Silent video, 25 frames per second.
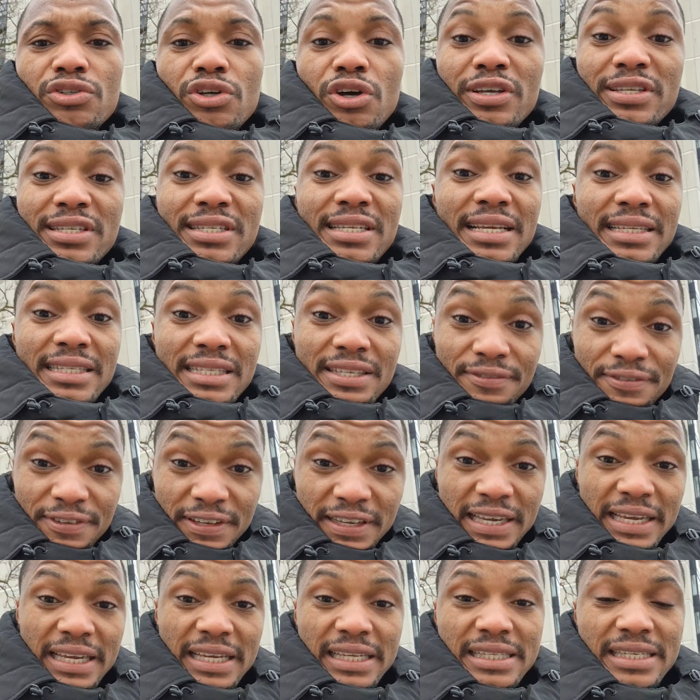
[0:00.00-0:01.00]

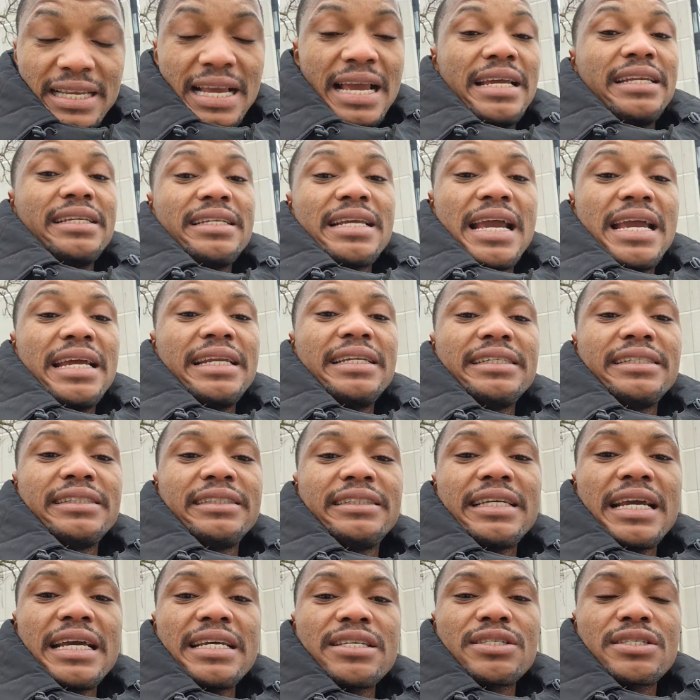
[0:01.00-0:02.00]
certificate and
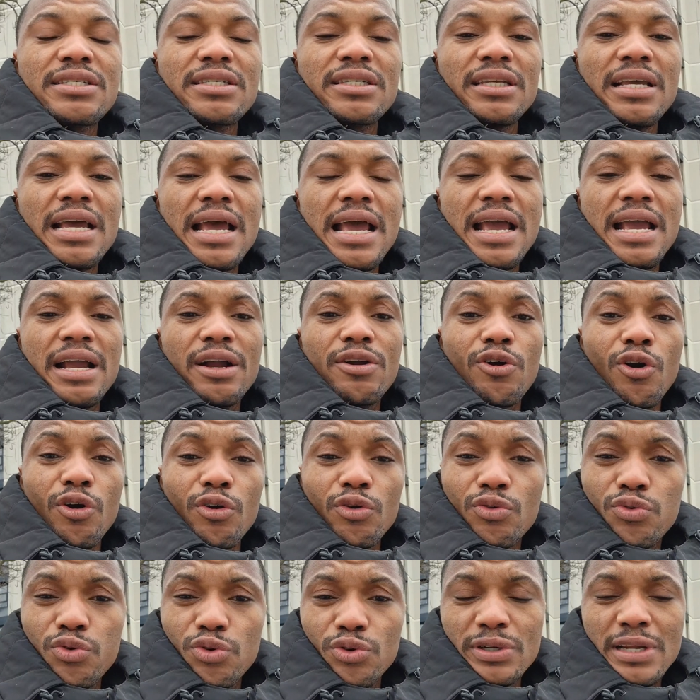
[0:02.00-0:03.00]
just
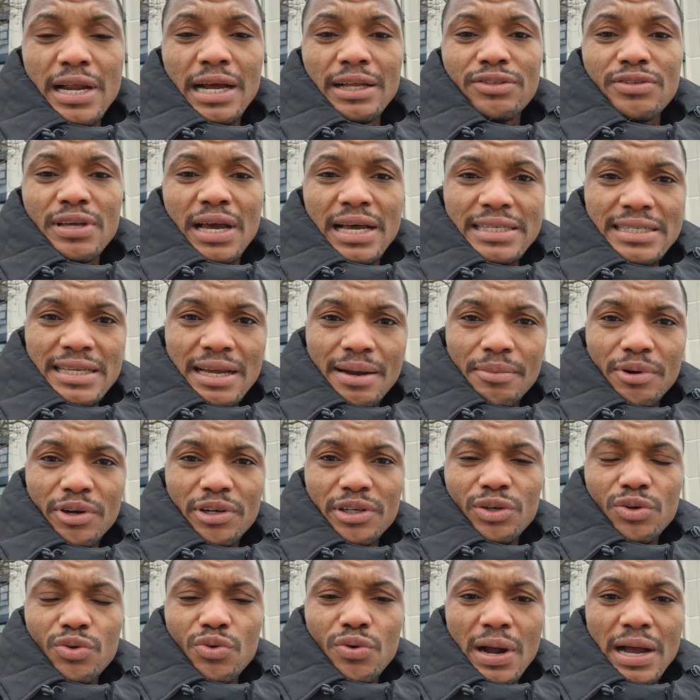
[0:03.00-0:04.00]
conclude that you are
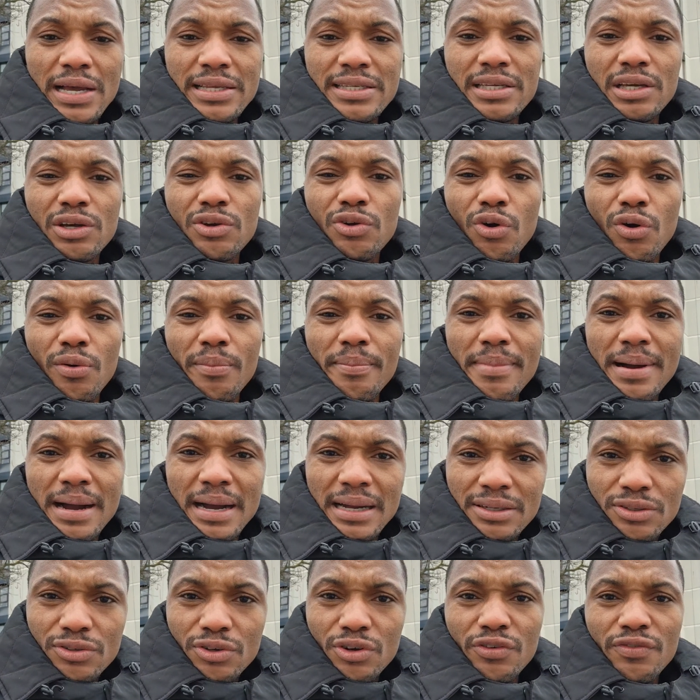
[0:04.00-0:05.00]
somebody who has a
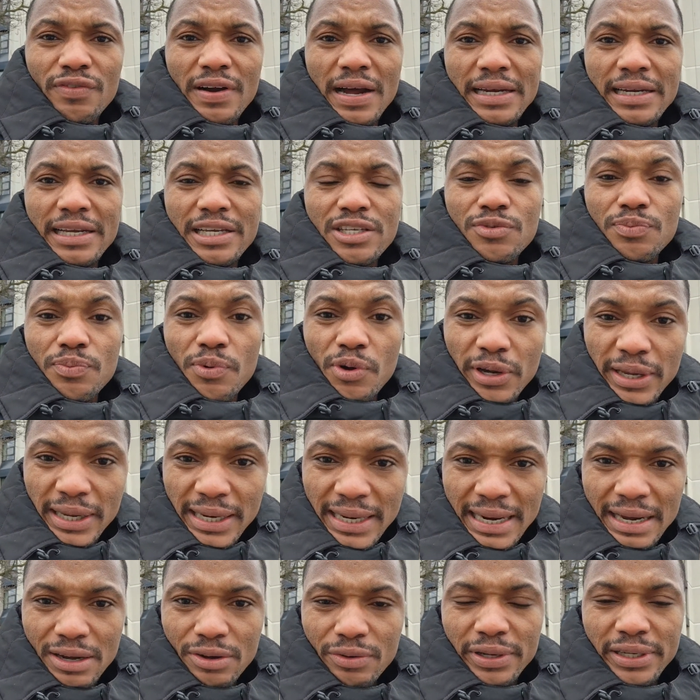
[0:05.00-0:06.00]
command over the spoken
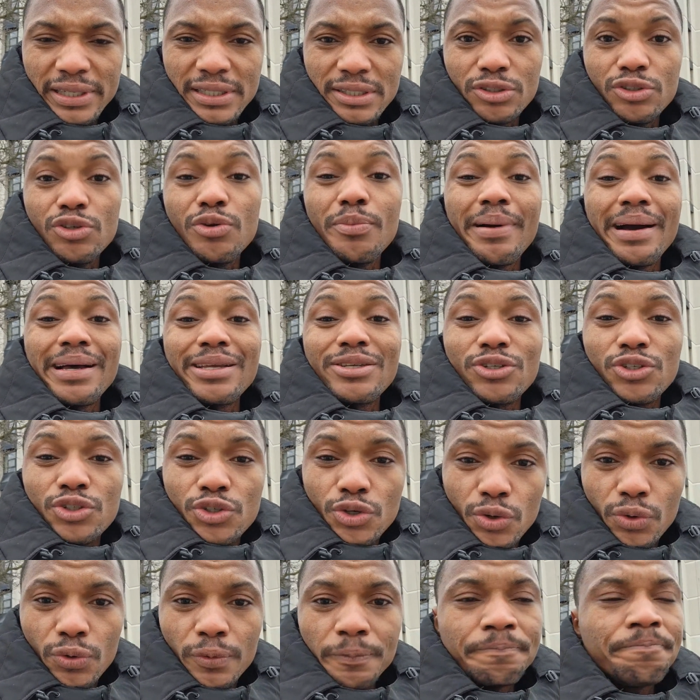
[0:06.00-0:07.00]
language. You must
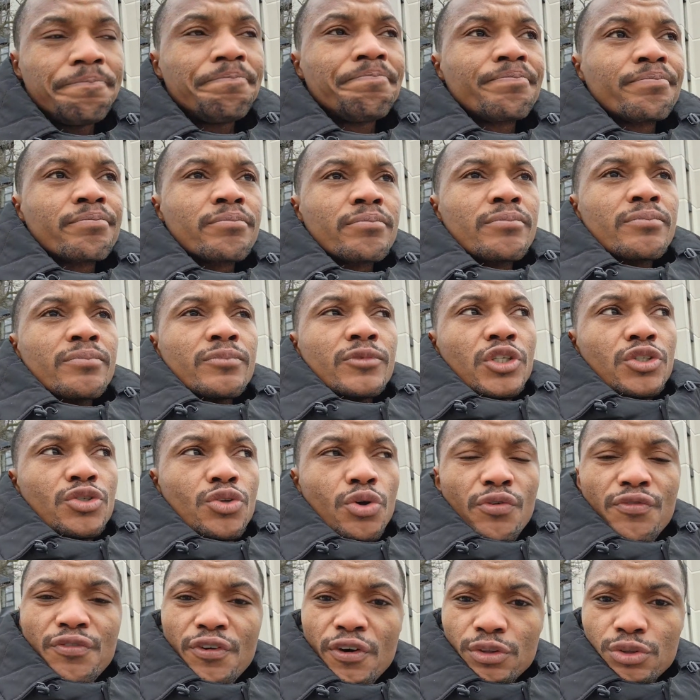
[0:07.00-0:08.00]
show.
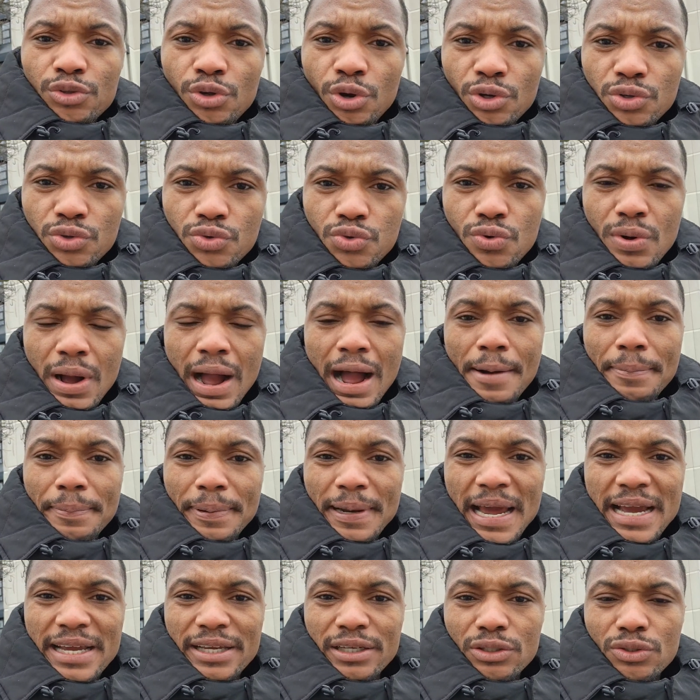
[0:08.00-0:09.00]
So for those who are
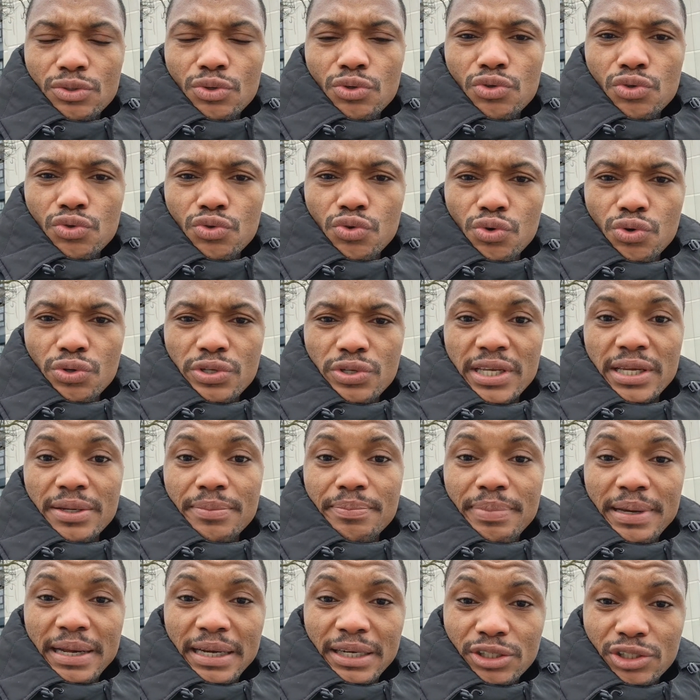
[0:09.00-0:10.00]
applying to schools in
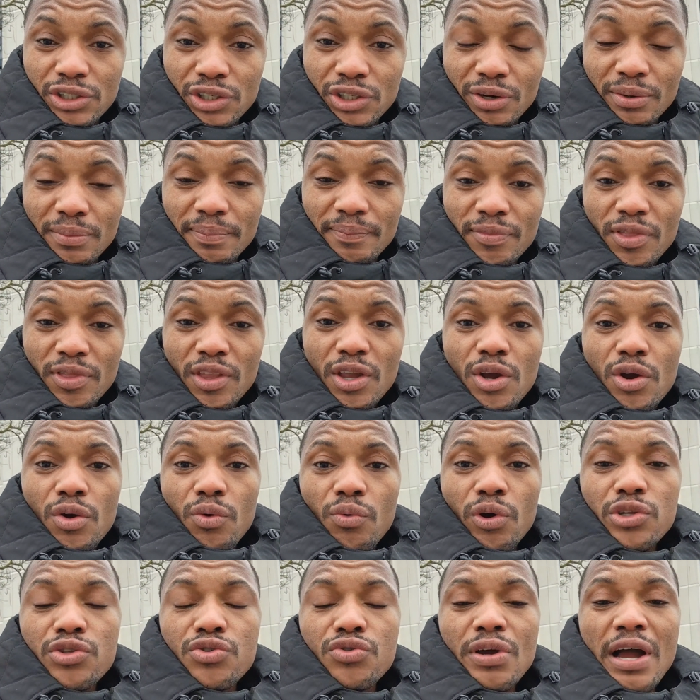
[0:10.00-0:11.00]
Belgium,
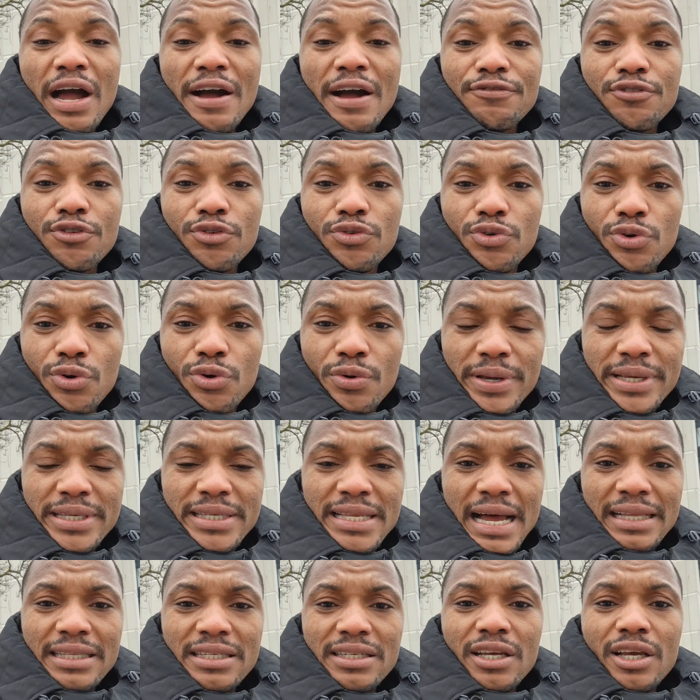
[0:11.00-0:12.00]
what you have to do is
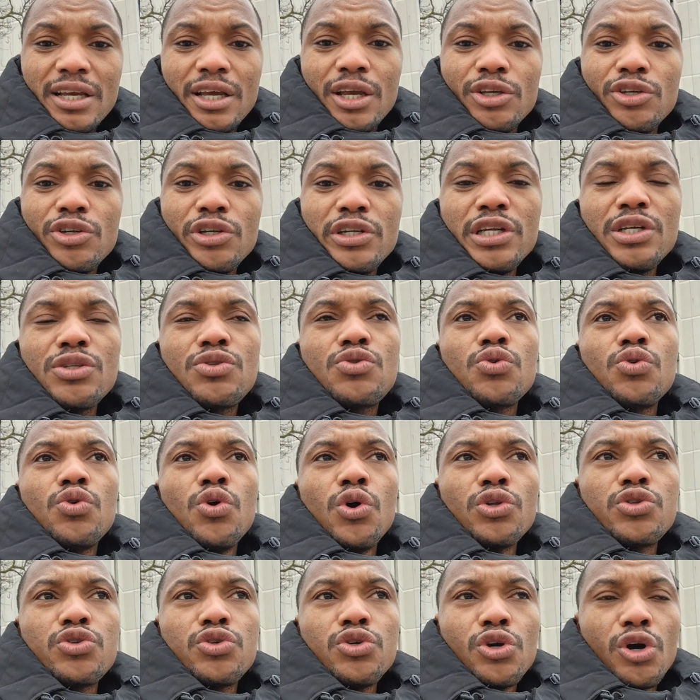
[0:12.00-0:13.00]
that you need to
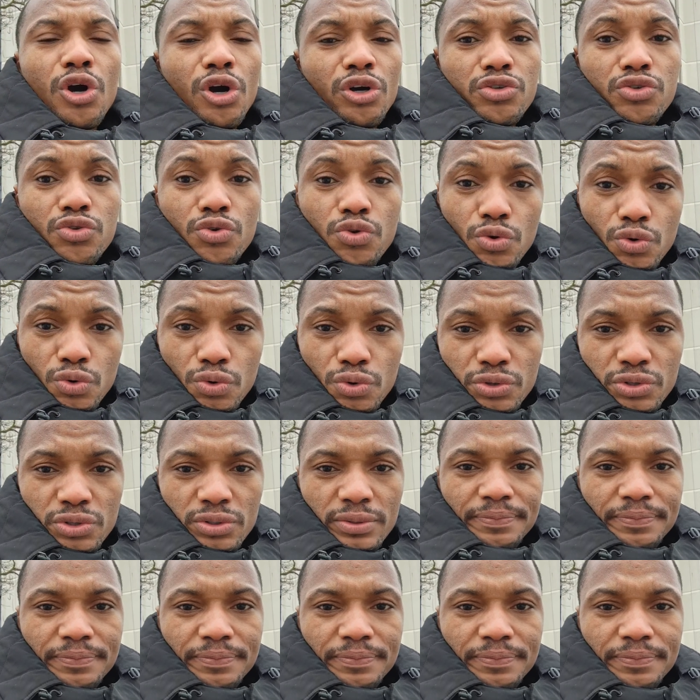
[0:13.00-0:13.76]
go to your schools,